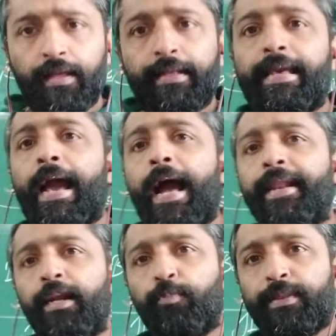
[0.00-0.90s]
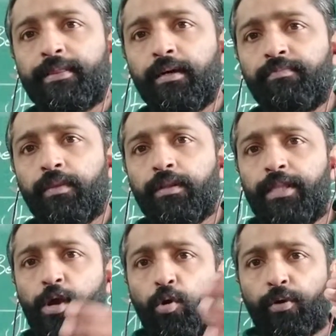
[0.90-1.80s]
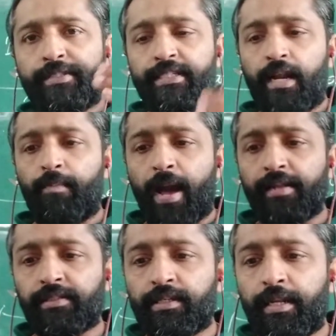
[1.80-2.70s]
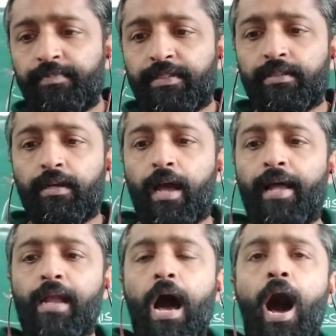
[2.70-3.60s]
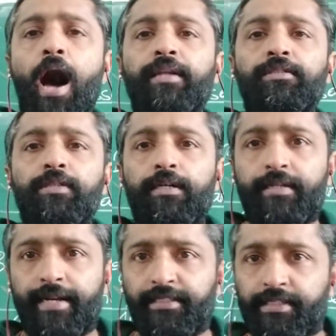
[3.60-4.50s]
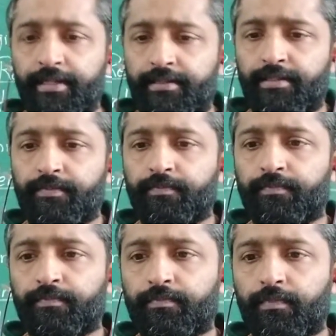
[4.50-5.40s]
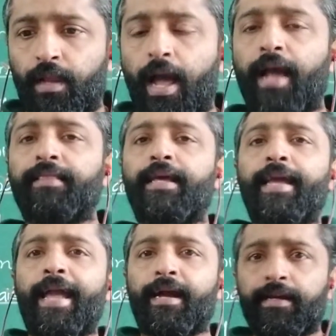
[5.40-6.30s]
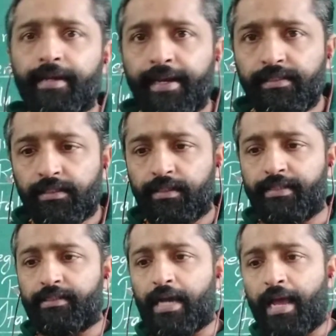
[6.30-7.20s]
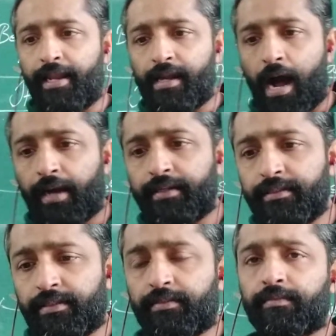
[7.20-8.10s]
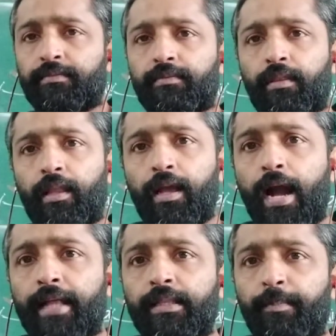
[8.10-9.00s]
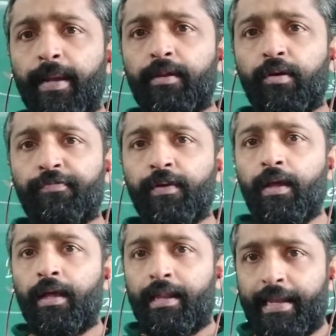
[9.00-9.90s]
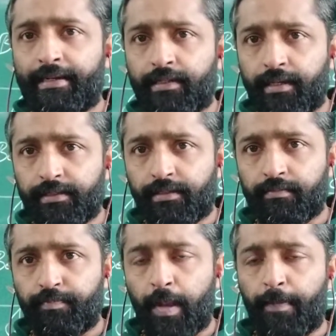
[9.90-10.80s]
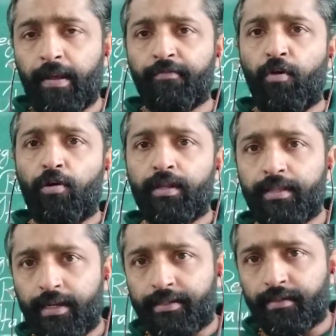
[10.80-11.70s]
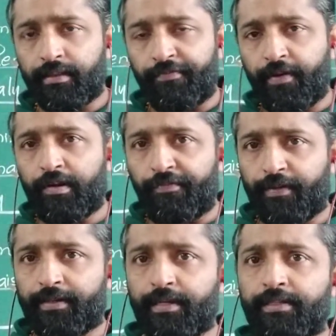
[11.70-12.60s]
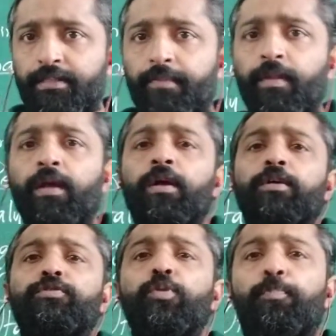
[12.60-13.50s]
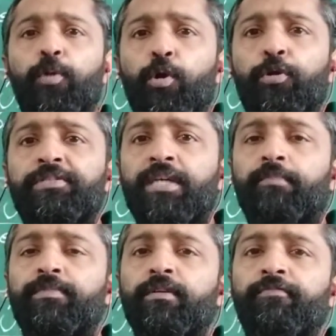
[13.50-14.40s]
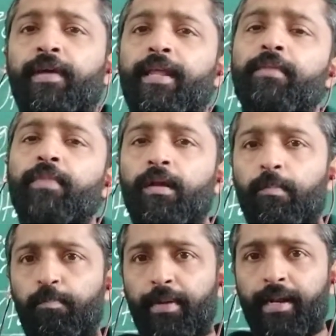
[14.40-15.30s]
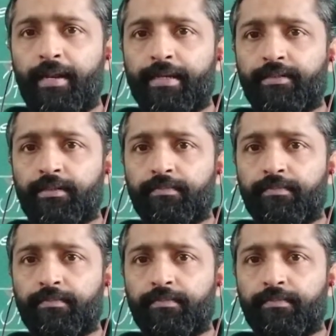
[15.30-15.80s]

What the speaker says: carried with them the original manuscripts and art treasures, and they encouraged the Italian artists and the men of letters, people involved in the field of literature, to produce something very brilliant.